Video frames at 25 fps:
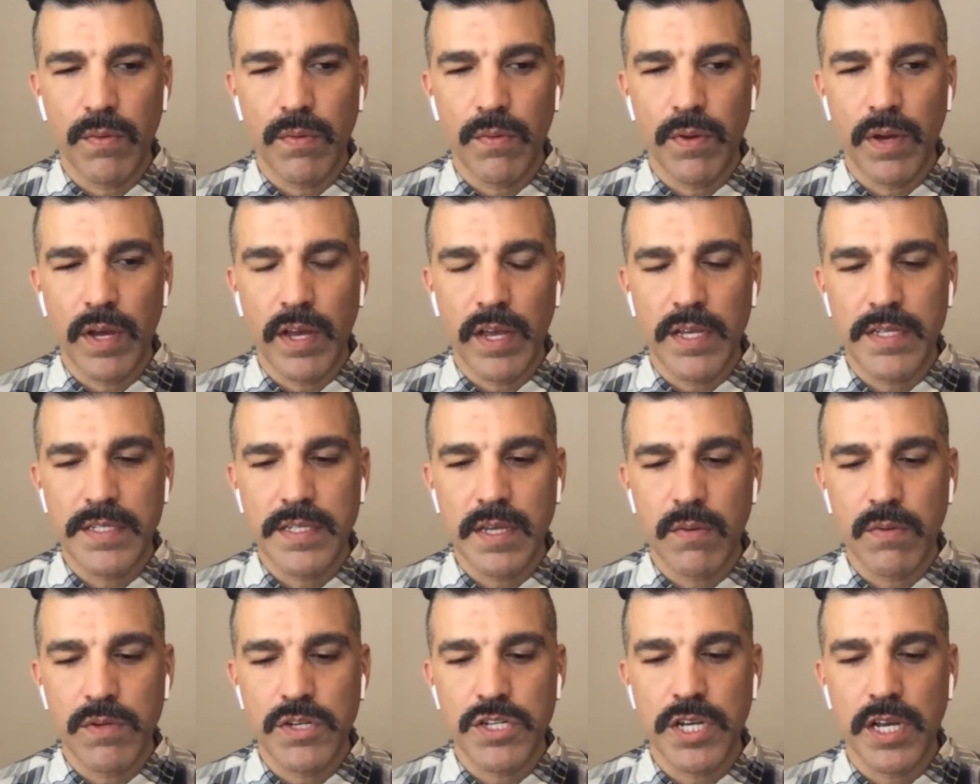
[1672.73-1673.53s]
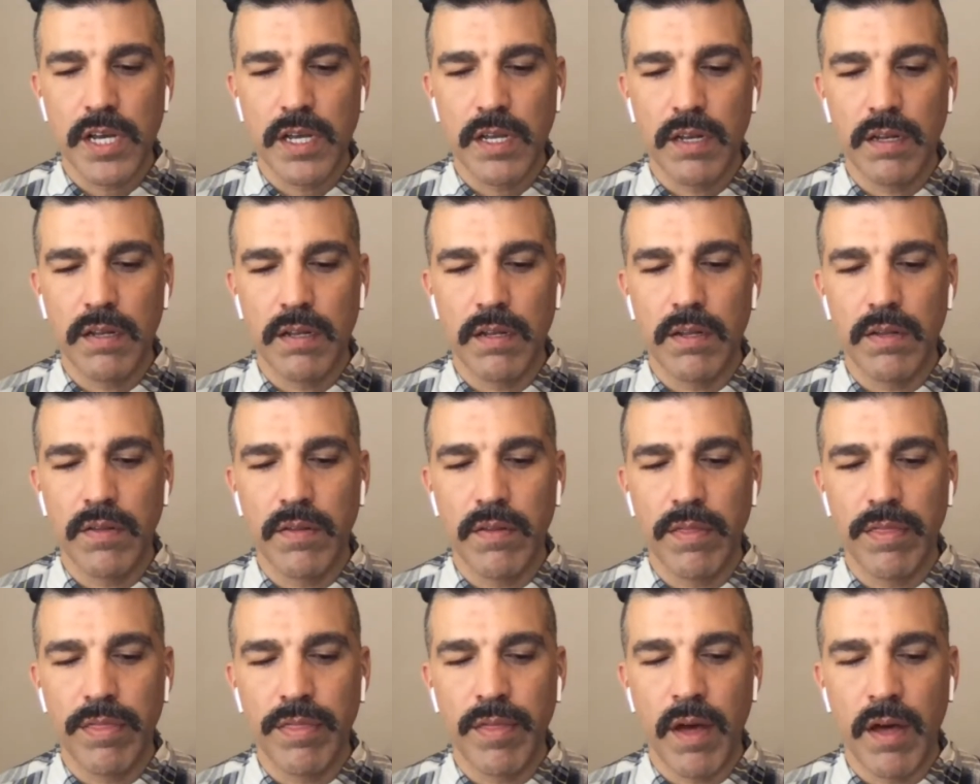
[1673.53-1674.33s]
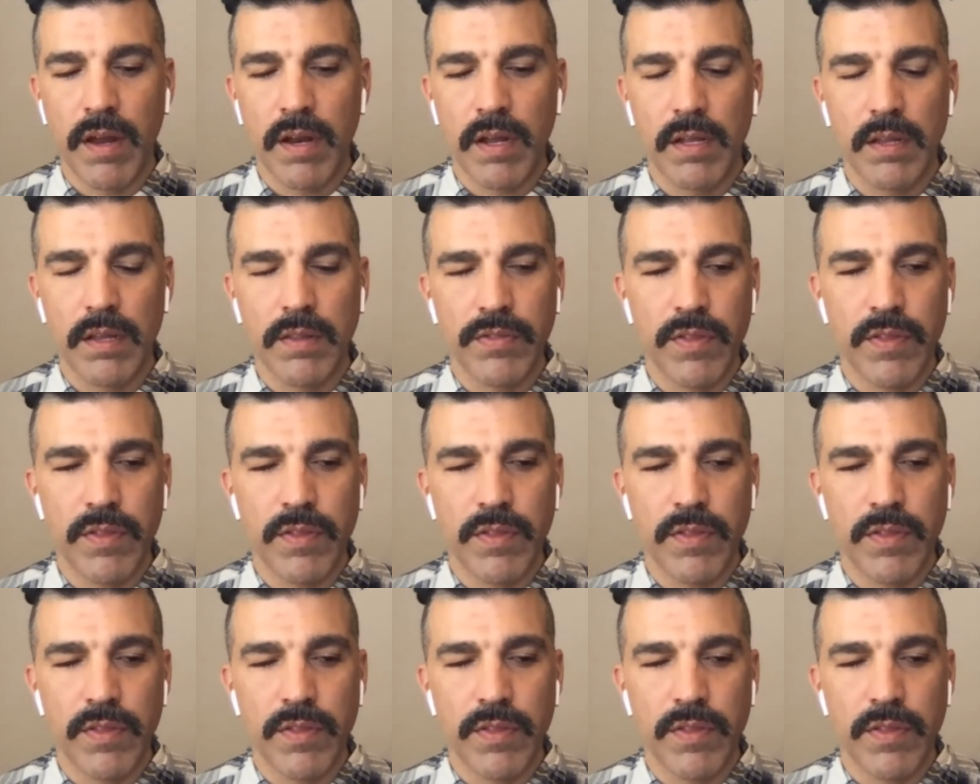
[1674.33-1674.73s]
I guess I wish I had thought